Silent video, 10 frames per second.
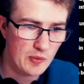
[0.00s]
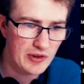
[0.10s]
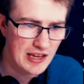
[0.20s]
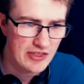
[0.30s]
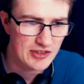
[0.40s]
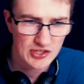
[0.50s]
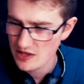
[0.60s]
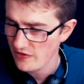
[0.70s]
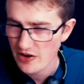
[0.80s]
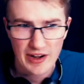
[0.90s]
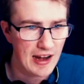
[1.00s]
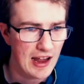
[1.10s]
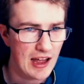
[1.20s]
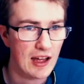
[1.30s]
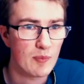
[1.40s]
really just in the very
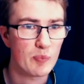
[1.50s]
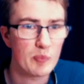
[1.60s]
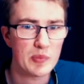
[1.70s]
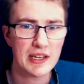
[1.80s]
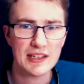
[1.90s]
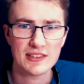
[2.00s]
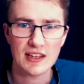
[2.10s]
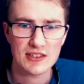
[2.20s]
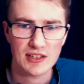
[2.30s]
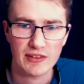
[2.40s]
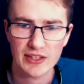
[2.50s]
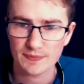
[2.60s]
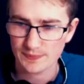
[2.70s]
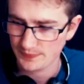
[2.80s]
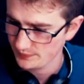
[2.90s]
beginning stages of it,
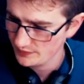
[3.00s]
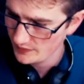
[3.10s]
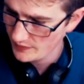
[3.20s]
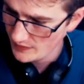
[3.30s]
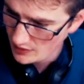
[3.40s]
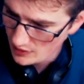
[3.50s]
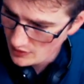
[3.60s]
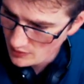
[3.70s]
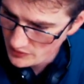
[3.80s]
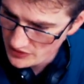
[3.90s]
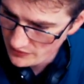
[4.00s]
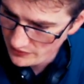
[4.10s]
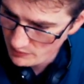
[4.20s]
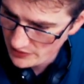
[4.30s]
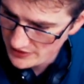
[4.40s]
which is a
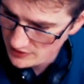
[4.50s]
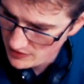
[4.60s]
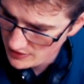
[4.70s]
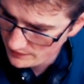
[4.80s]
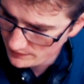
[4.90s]
fun place to be.